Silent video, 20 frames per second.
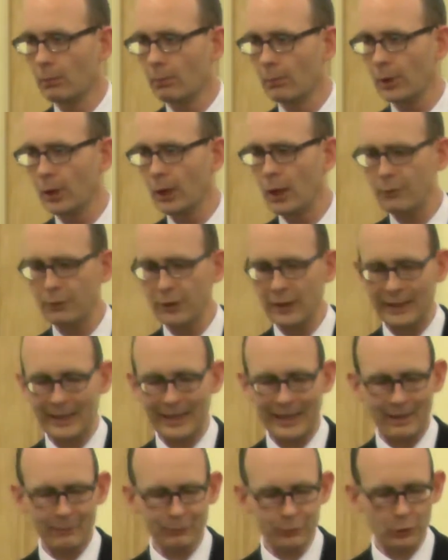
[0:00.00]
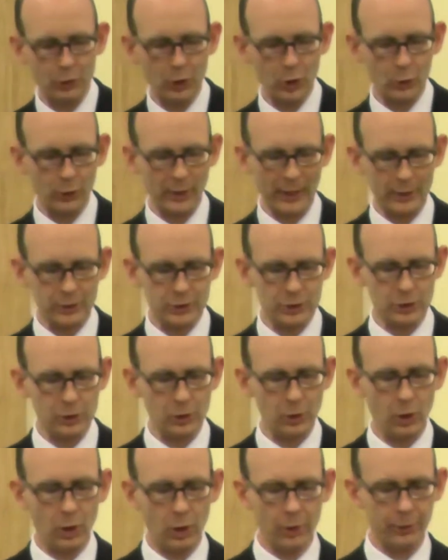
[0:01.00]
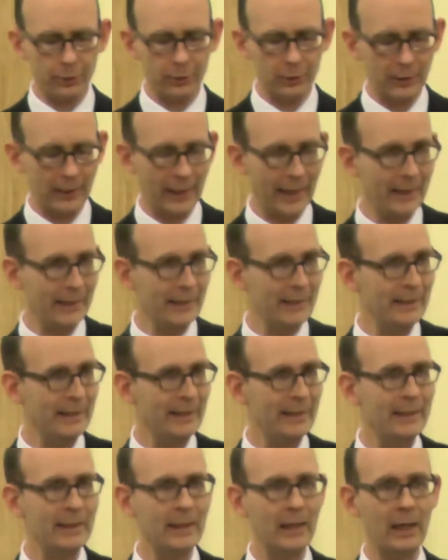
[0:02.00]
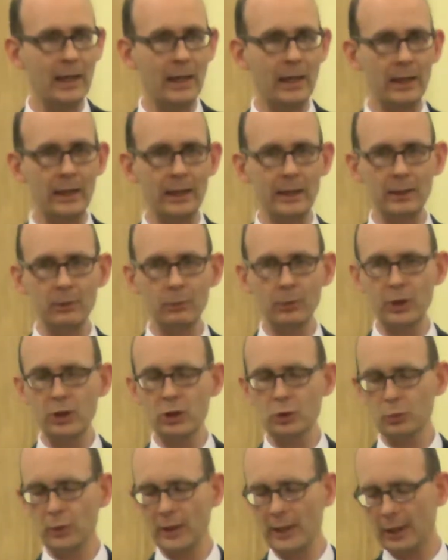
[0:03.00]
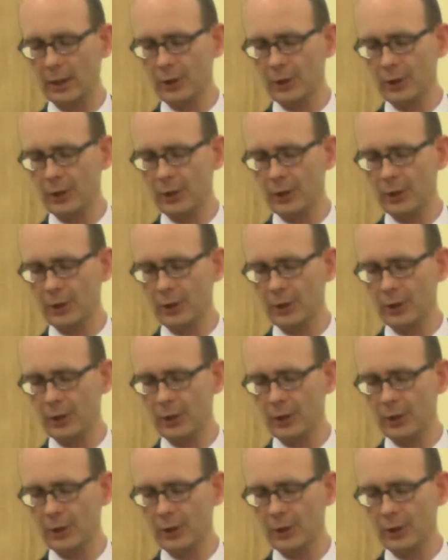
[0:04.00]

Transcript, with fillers: Beloved, after the great slaughter at Lehi, which we